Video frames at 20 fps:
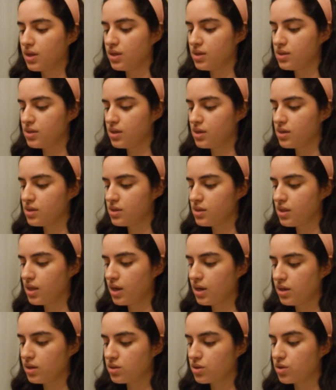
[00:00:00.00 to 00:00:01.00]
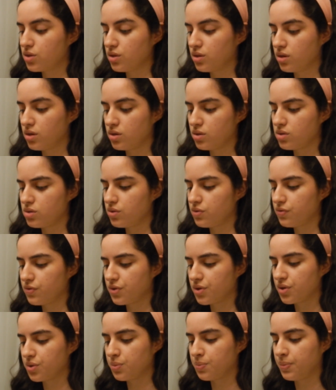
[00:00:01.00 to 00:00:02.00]
It says that is good also
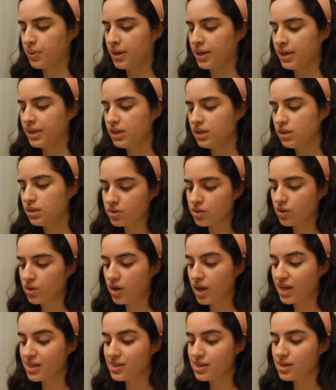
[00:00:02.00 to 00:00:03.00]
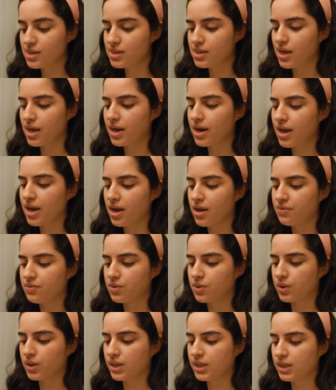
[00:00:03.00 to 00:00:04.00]
for your body. So as I said, I
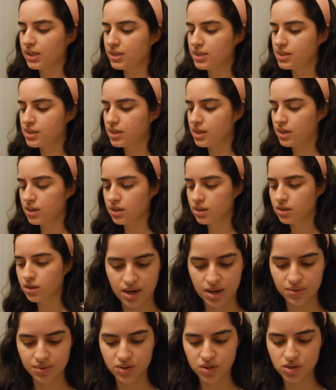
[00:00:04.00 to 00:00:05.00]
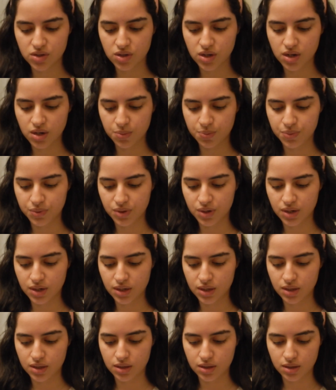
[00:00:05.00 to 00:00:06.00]
have oily skin. I'm just gonna put it
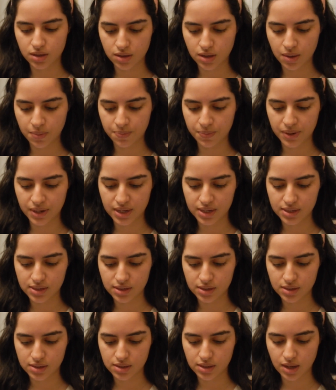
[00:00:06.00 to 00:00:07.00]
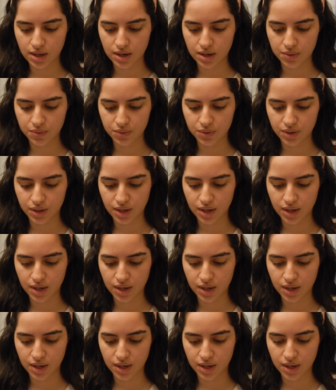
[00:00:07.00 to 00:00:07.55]
in the places that I will